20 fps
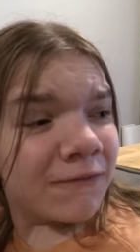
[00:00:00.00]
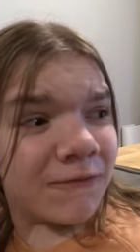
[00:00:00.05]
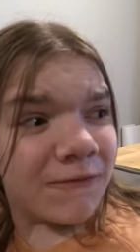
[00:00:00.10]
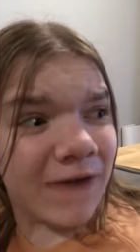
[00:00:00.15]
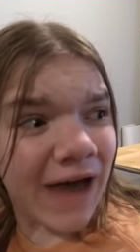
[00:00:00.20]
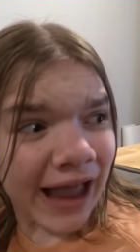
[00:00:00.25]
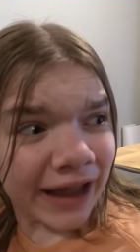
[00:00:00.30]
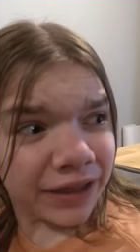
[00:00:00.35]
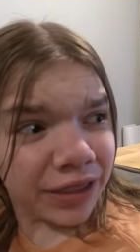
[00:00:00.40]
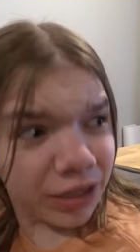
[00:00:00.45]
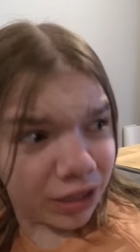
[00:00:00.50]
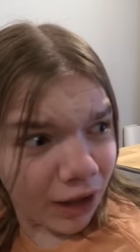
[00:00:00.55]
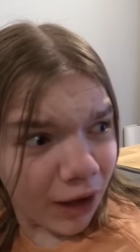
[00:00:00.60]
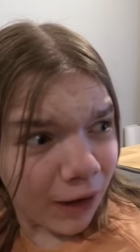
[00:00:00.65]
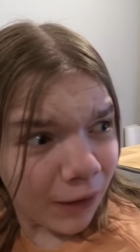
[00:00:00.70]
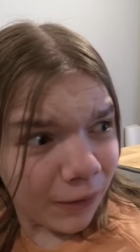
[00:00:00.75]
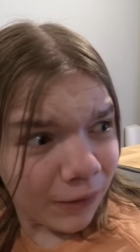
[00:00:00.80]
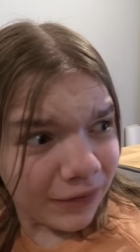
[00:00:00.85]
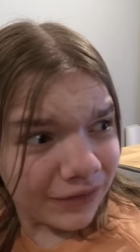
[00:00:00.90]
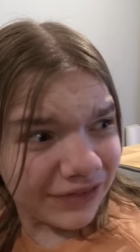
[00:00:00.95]

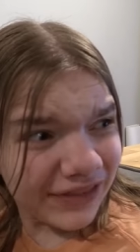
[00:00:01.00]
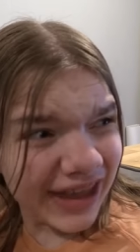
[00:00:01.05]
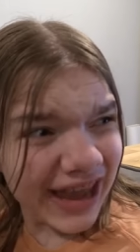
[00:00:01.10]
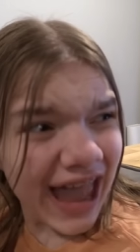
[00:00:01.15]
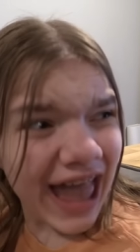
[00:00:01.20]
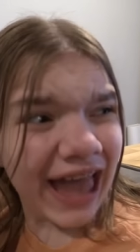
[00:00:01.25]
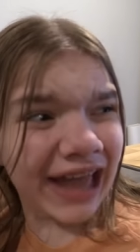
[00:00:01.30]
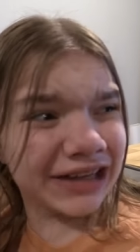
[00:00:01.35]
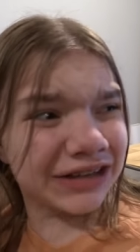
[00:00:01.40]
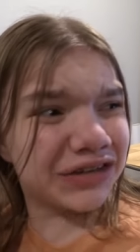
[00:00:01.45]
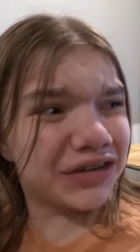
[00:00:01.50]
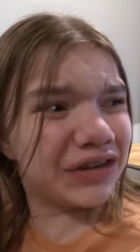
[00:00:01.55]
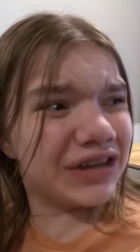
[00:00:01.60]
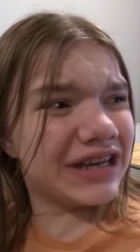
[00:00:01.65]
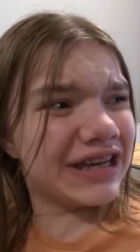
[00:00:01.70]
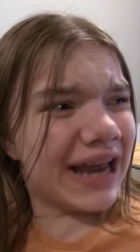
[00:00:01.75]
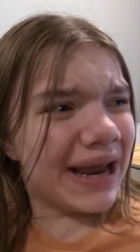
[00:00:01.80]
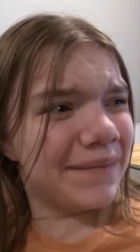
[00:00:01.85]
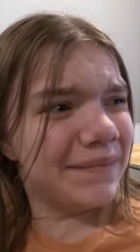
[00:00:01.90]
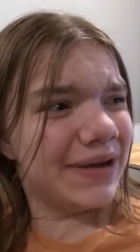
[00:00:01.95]
Fatso? They actually
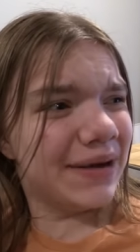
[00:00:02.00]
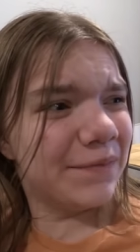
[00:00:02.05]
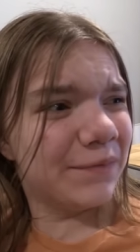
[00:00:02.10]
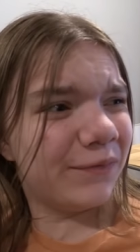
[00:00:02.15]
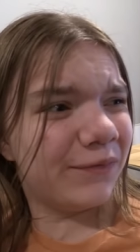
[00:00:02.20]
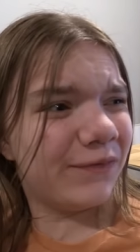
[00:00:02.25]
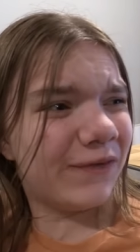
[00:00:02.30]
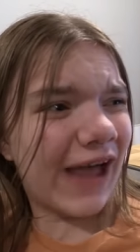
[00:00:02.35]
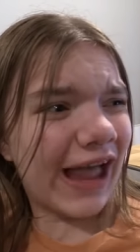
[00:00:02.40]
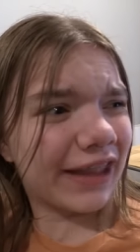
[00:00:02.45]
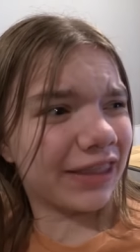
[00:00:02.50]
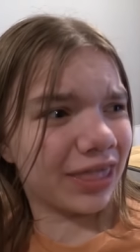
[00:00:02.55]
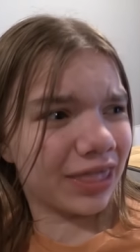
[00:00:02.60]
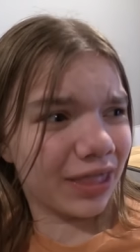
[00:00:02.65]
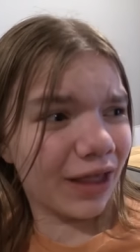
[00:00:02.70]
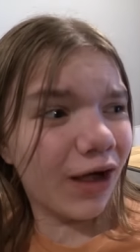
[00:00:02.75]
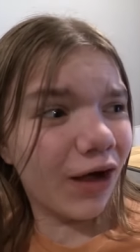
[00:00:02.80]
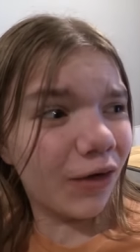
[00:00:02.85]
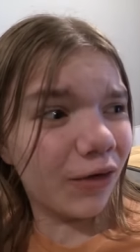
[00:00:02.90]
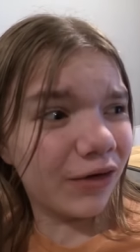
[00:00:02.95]
named him
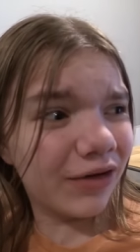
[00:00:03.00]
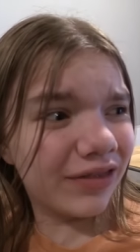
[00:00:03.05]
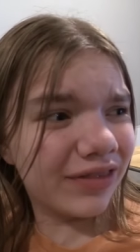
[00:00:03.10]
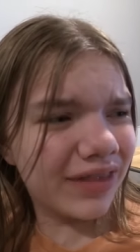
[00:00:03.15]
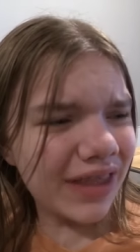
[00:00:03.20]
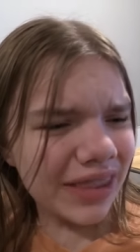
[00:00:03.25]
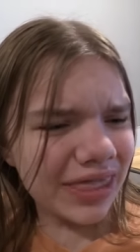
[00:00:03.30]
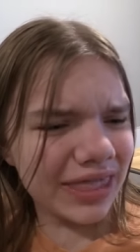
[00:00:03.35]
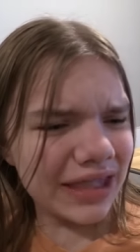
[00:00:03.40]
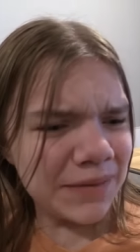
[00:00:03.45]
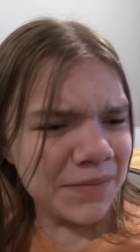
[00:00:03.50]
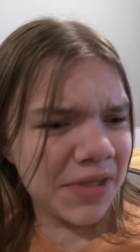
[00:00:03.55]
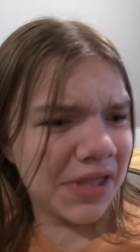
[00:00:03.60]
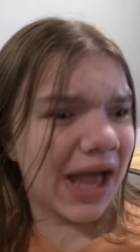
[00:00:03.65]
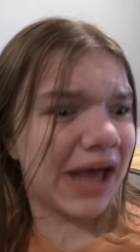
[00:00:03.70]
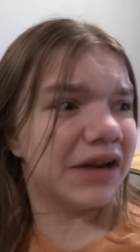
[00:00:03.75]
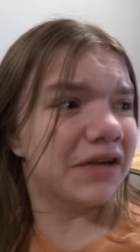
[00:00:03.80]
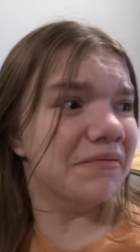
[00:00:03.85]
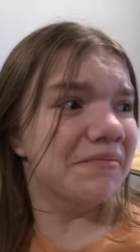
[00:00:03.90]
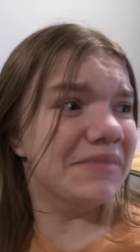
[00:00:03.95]
Fatso? That seems
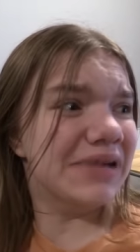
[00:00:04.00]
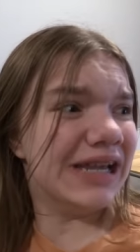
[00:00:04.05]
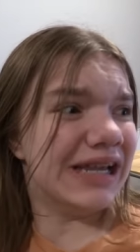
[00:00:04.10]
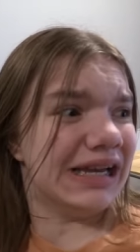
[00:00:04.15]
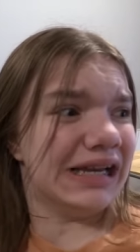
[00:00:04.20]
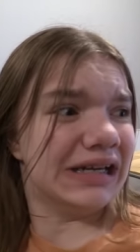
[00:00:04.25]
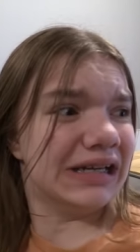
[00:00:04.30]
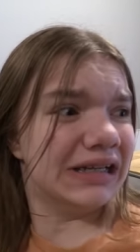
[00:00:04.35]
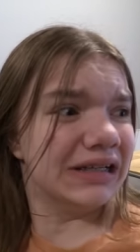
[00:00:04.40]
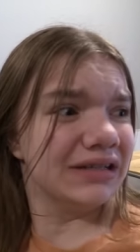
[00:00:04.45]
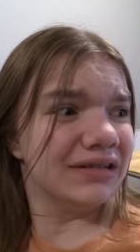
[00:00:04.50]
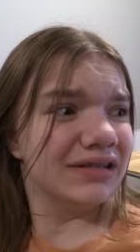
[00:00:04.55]
kind of mean.